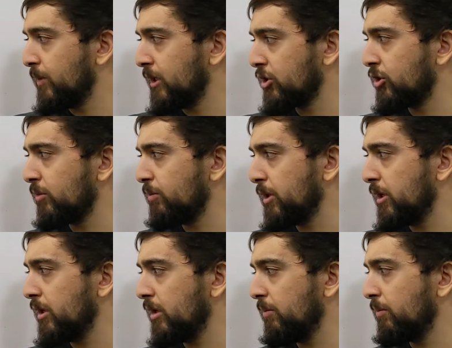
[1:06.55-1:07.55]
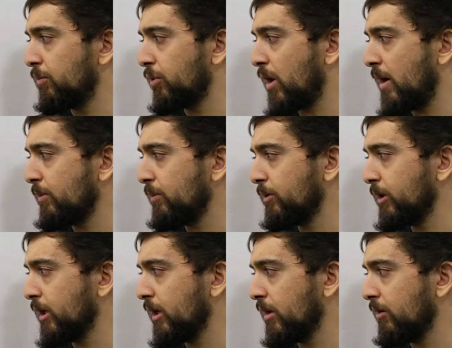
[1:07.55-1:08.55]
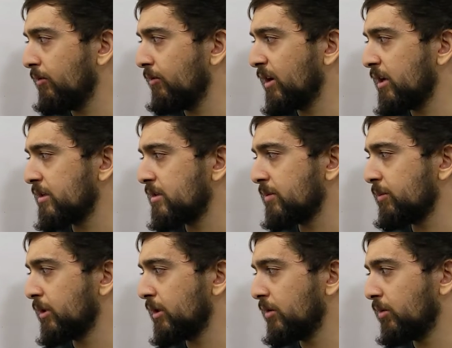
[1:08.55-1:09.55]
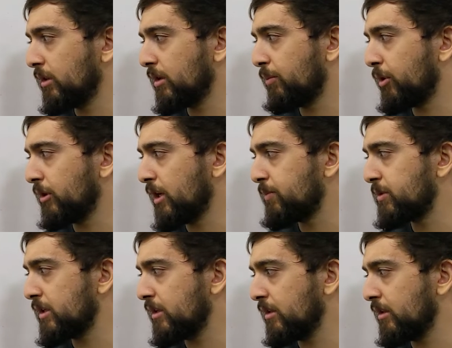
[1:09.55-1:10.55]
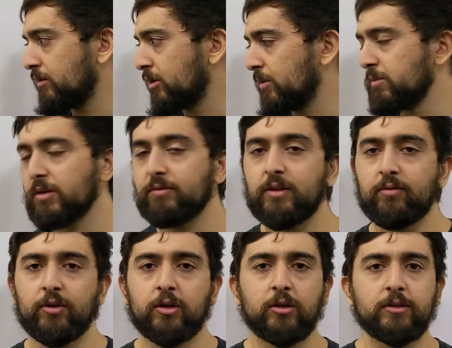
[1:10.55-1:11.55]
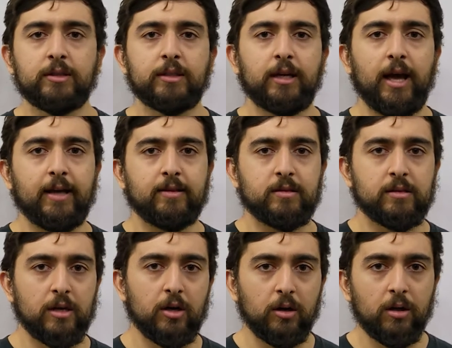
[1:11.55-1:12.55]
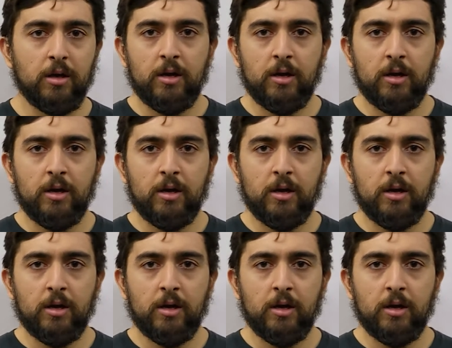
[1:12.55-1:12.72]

this should be probably very similar with the pull-ups in terms of difficulty and skill.